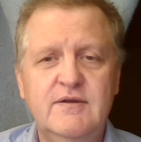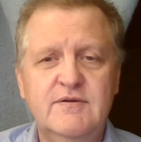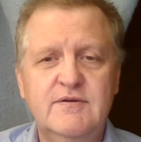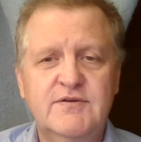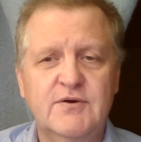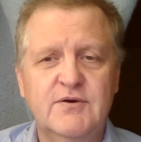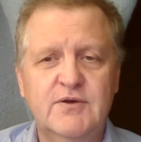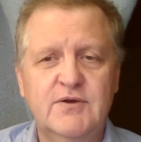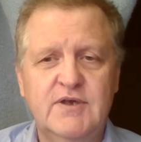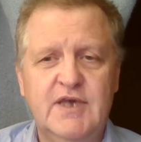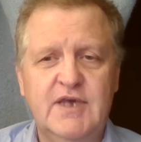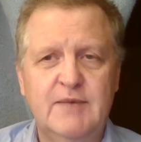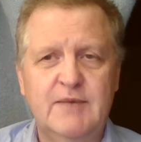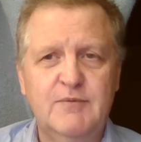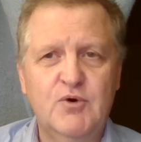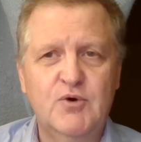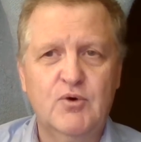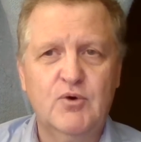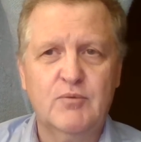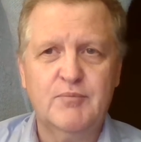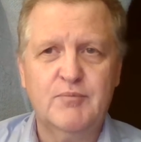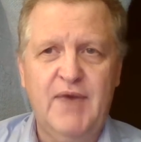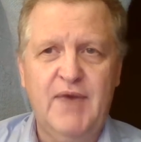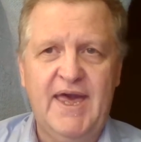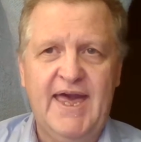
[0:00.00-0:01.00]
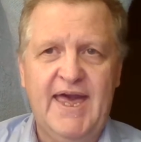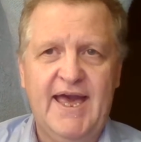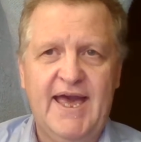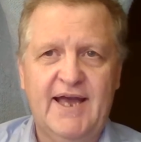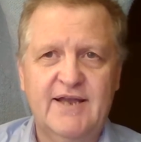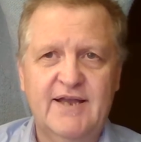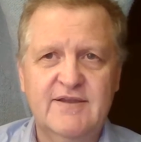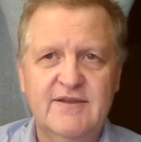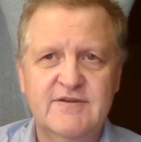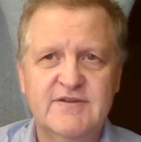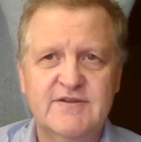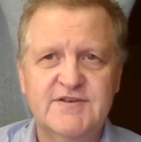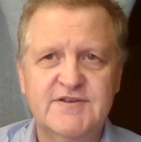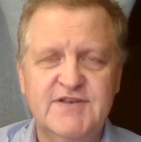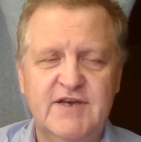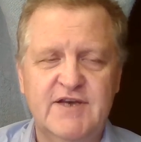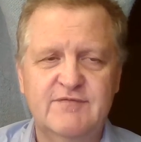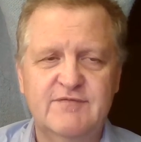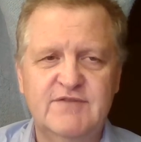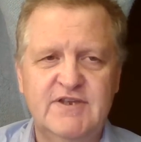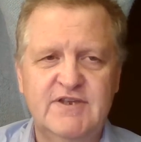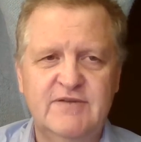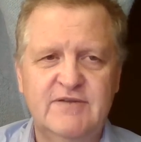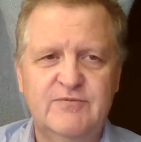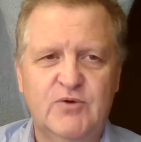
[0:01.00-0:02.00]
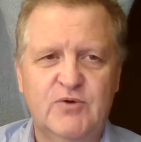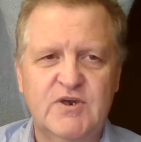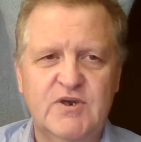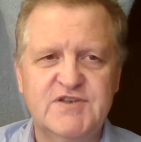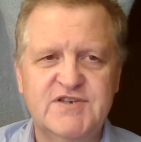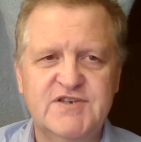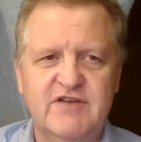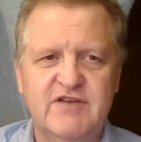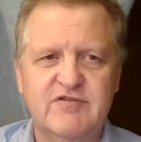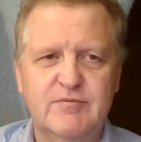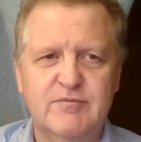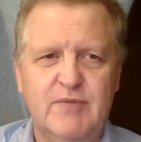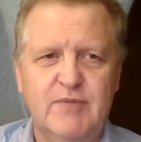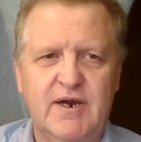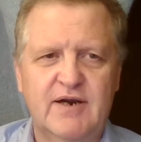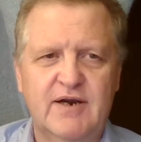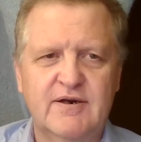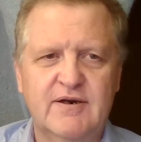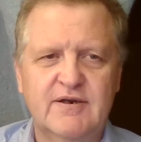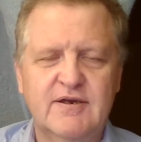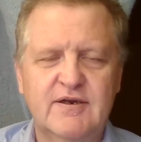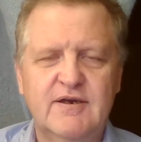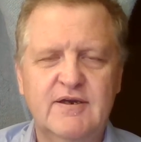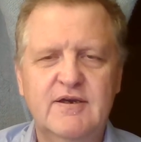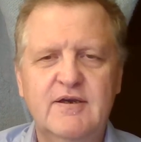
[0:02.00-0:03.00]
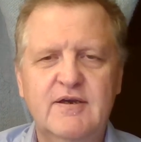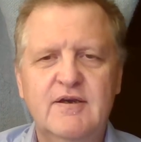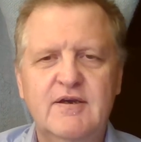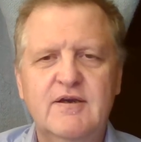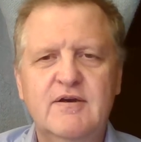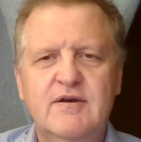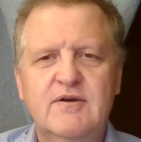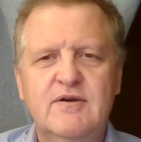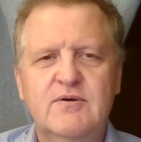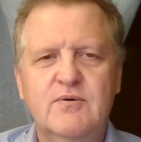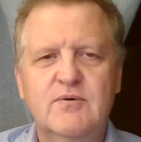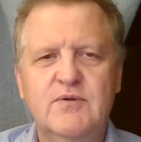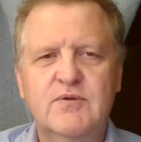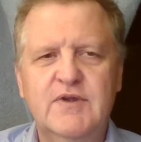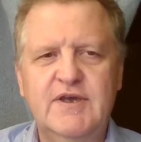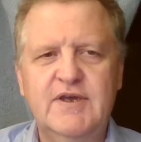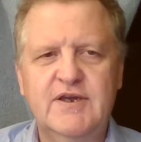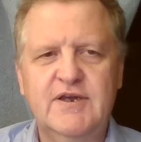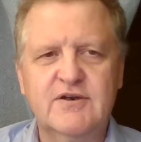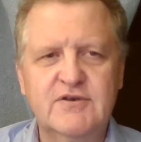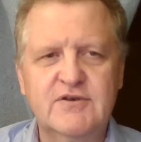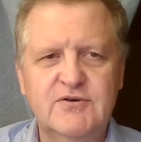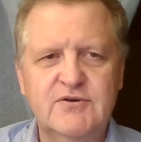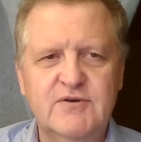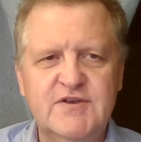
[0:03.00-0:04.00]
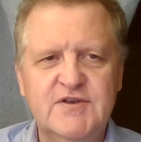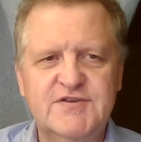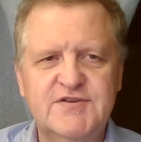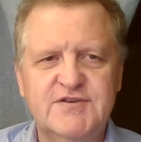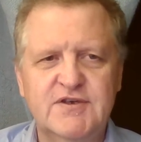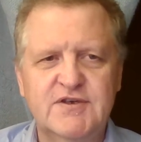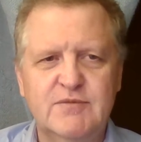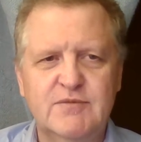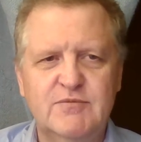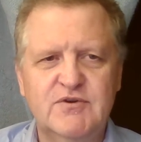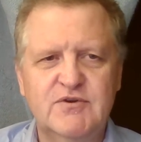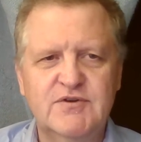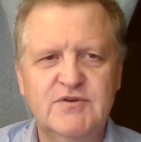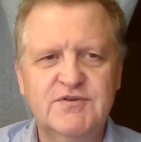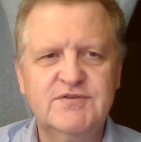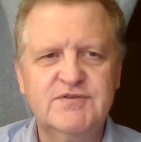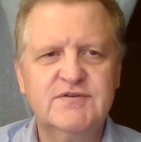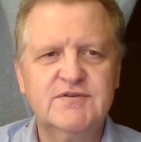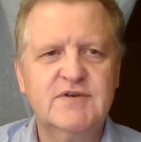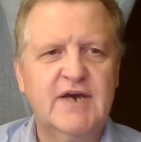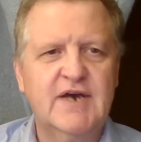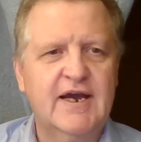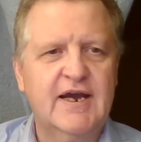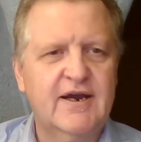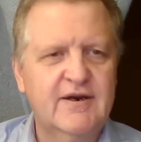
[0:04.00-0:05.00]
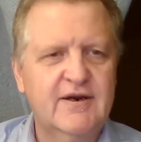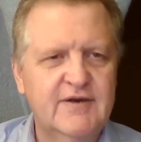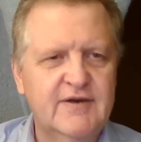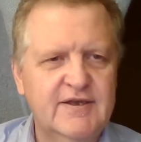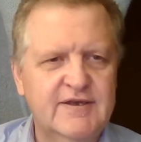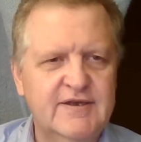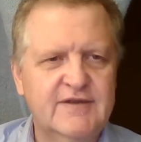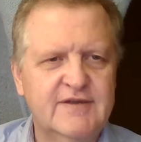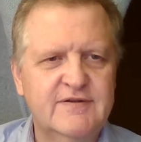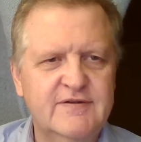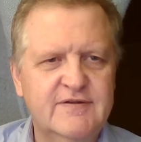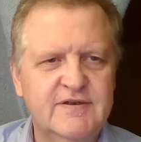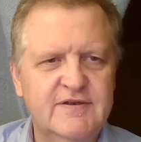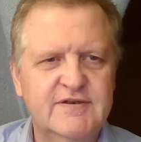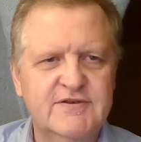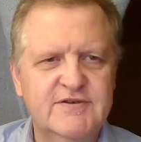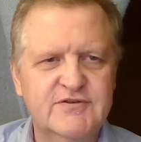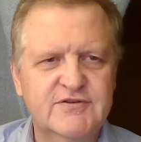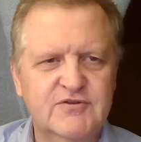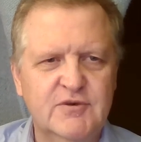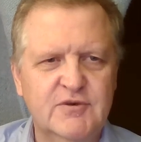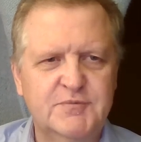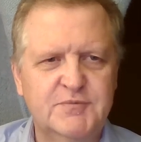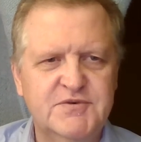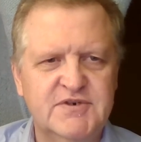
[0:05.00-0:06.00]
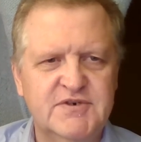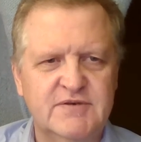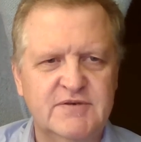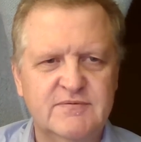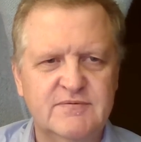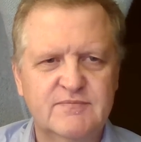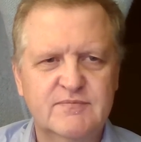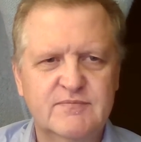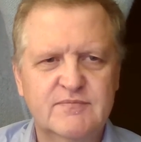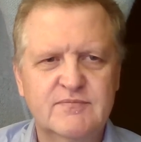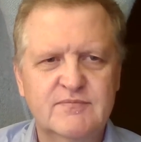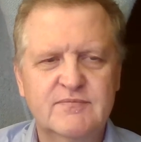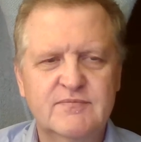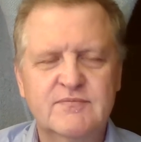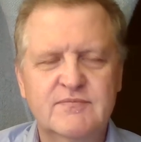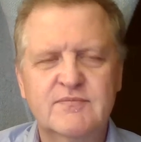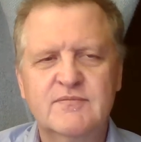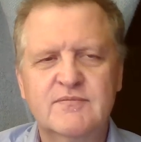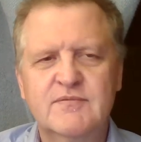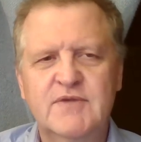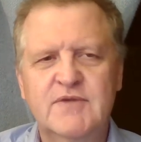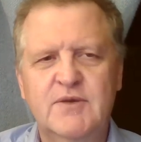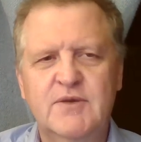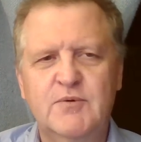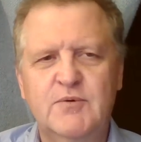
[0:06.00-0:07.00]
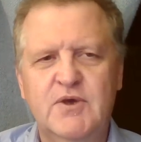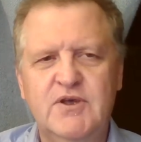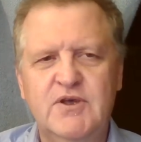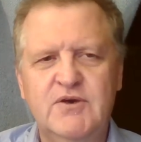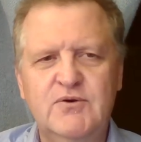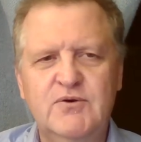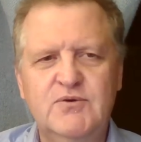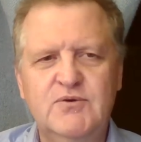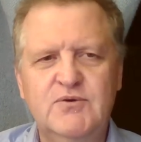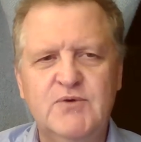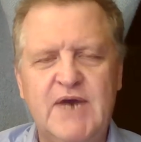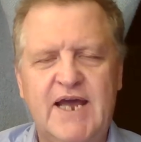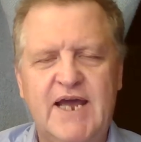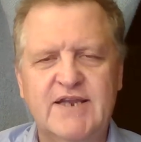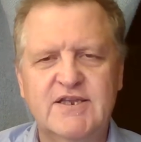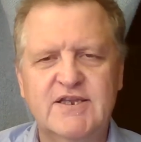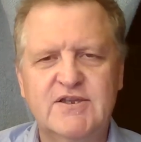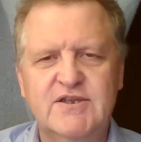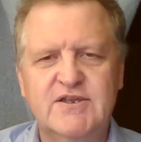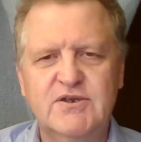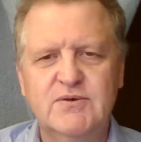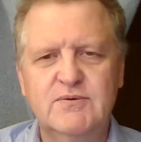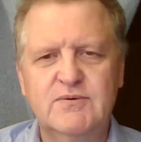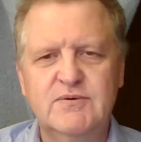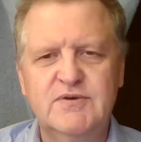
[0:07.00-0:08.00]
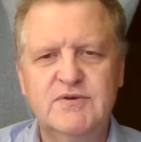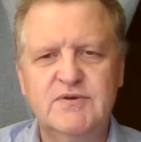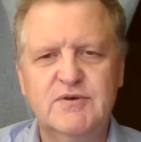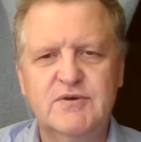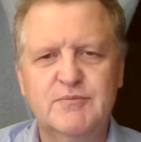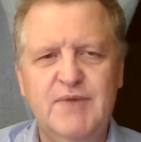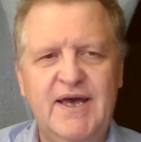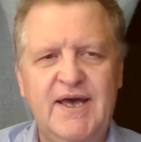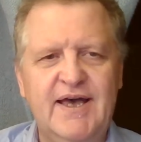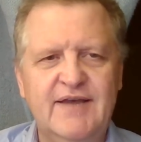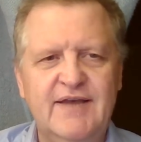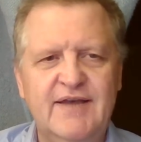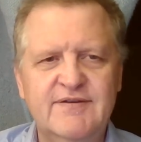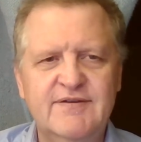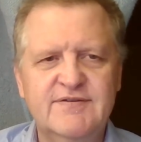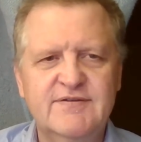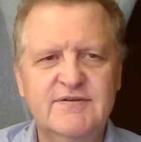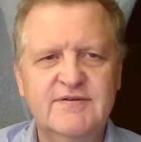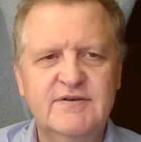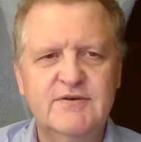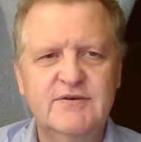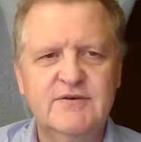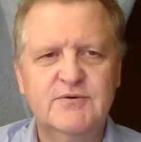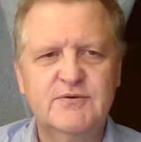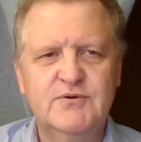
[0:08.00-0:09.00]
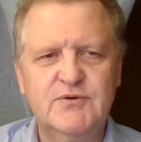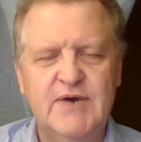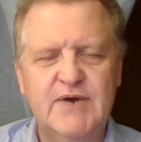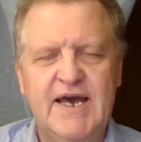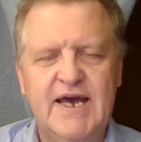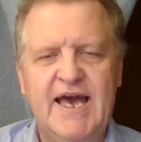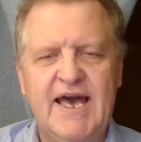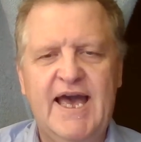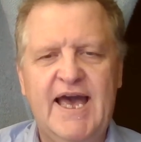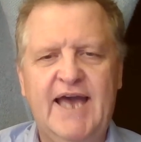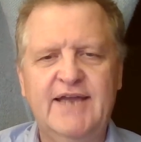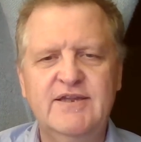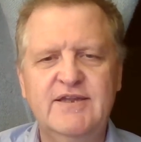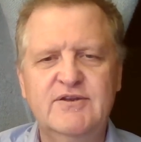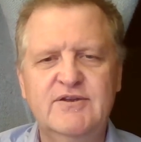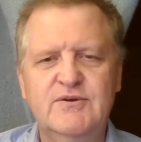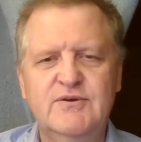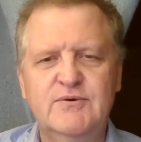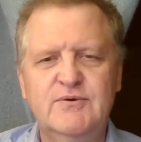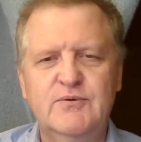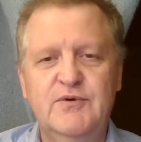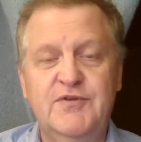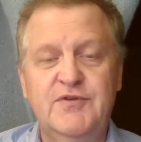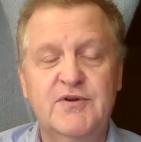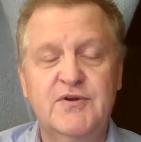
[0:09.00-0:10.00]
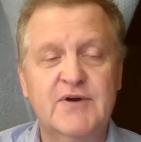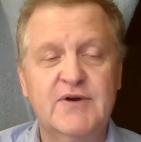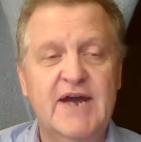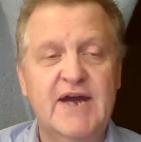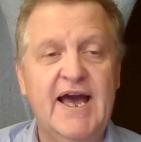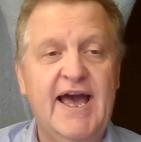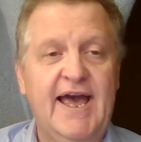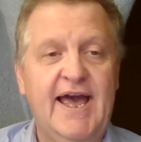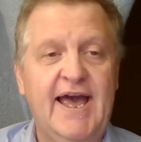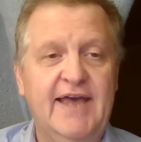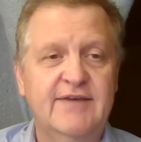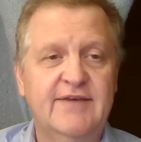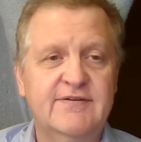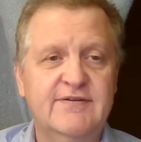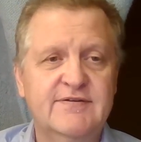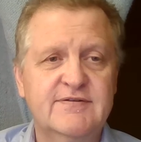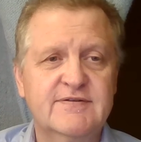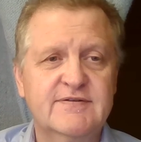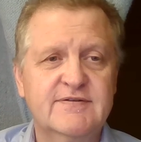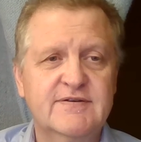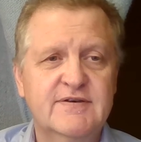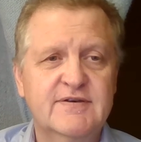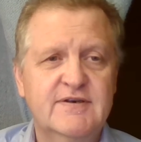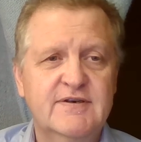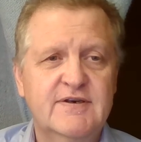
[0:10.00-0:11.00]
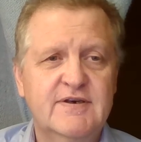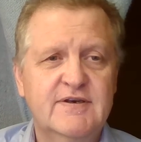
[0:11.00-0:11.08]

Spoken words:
So you keep going back to the 1747 mark. But the ear tuning syllables are in the description. What you try to do, your best, you try to, with your eyes,